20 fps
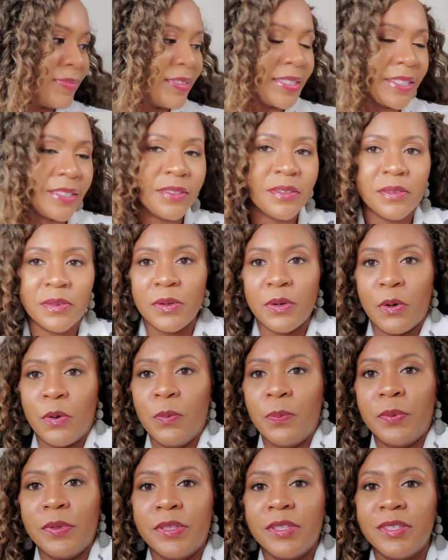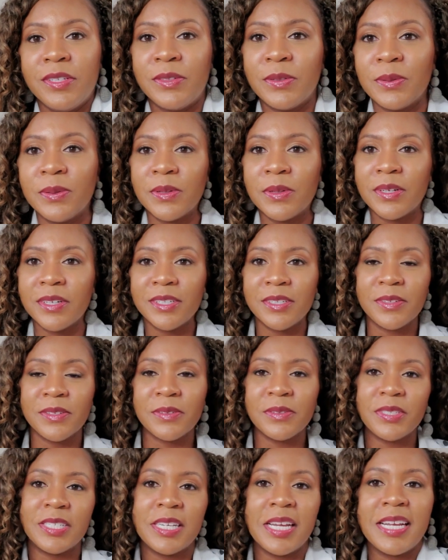you don't open the door, you
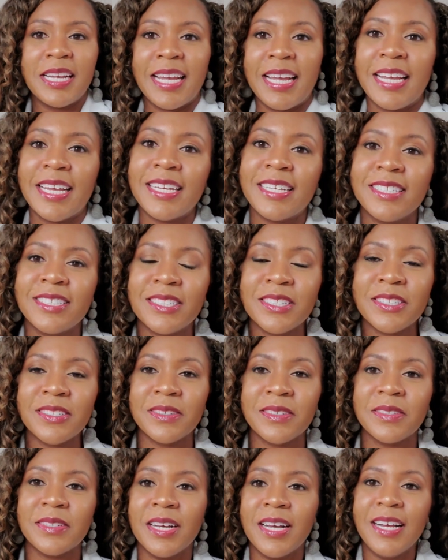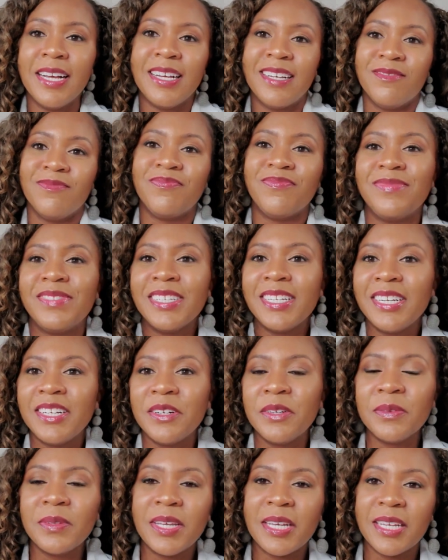don't shake hands, you
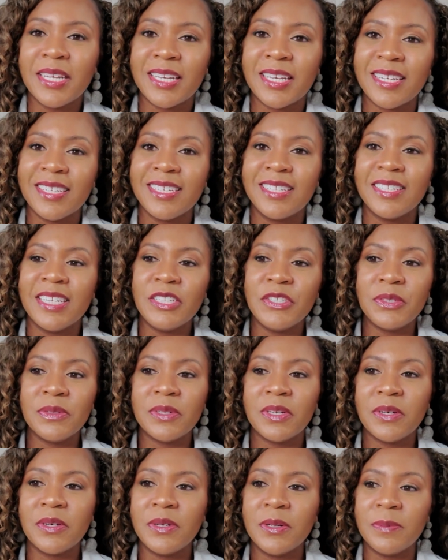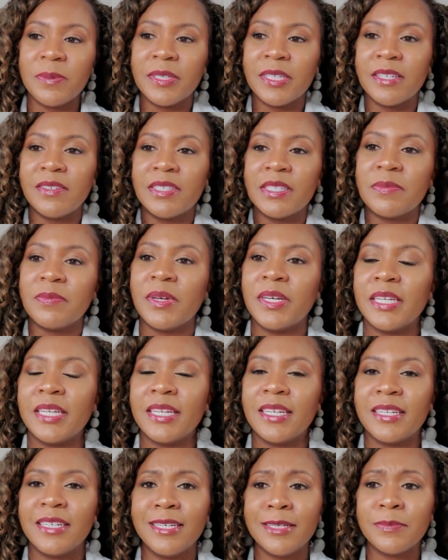don't, like, unless you go up and give somebody a
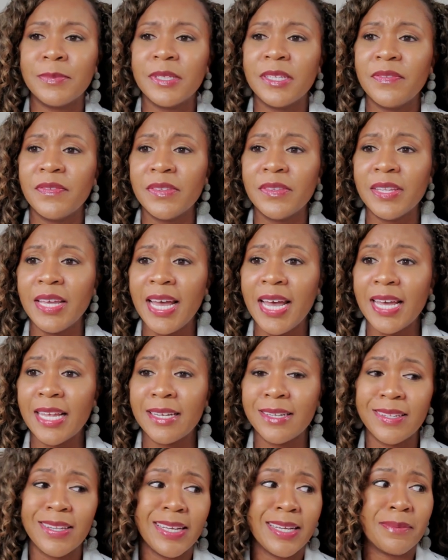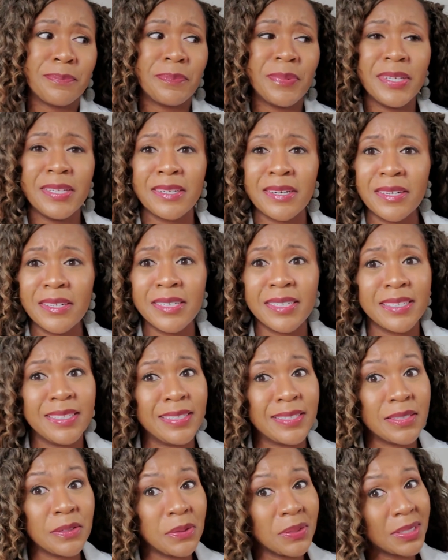hug, but even that, like, be courteous,
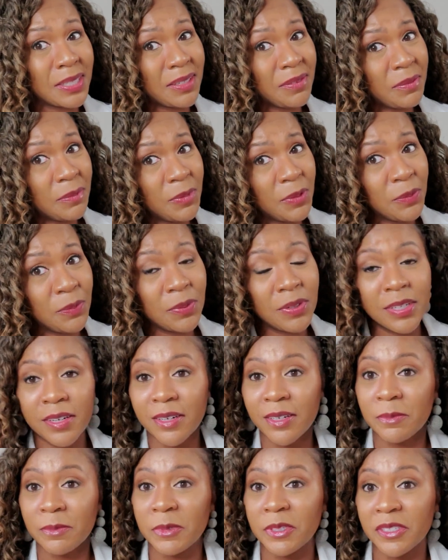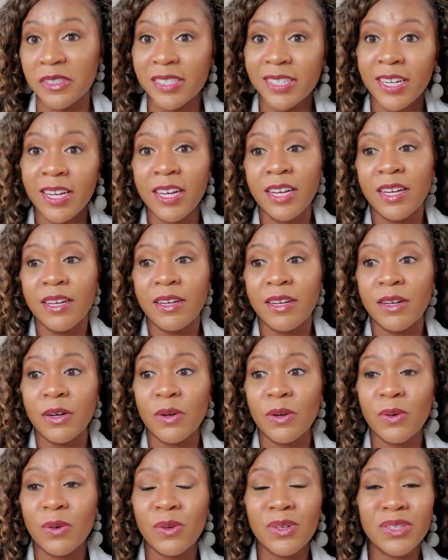give them a one-armer.
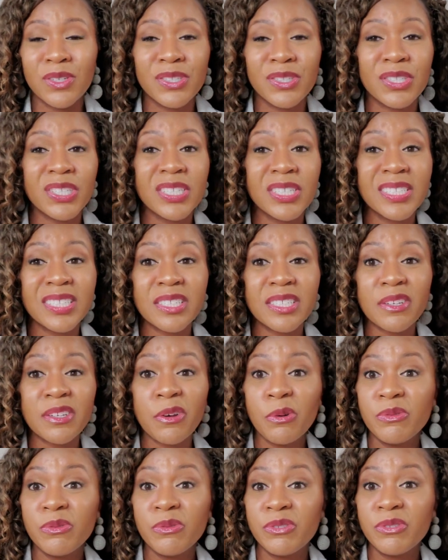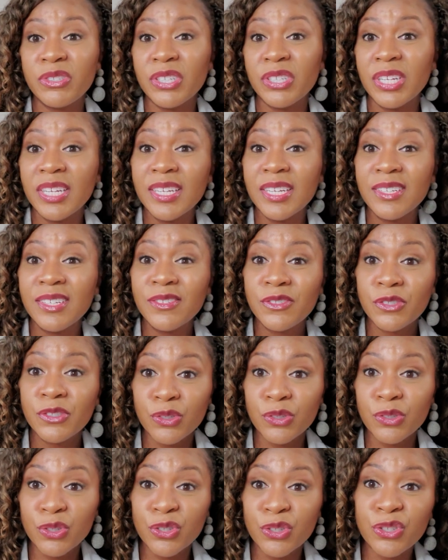Or just go
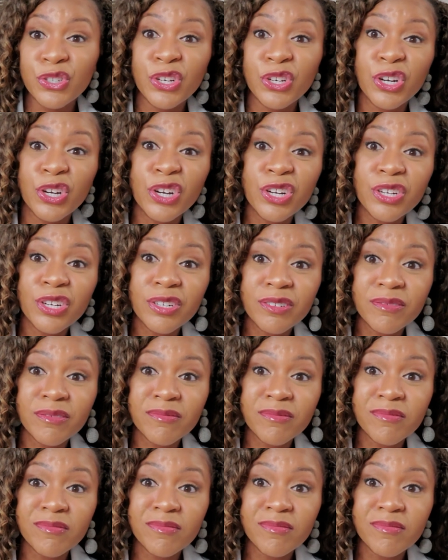change your shirt.